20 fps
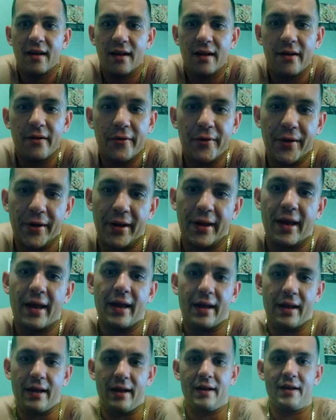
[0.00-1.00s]

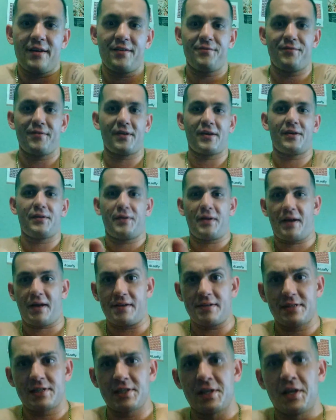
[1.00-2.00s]
Okay, very
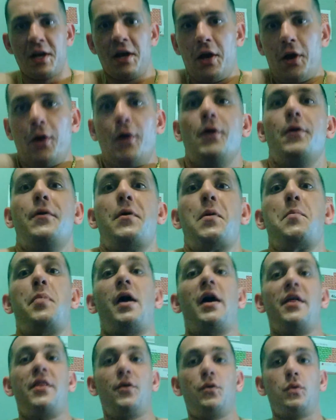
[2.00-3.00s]
nice. Oh, and
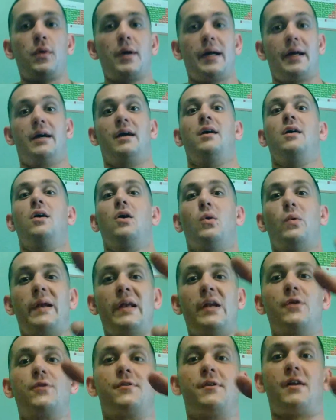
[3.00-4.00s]
by the way, when you're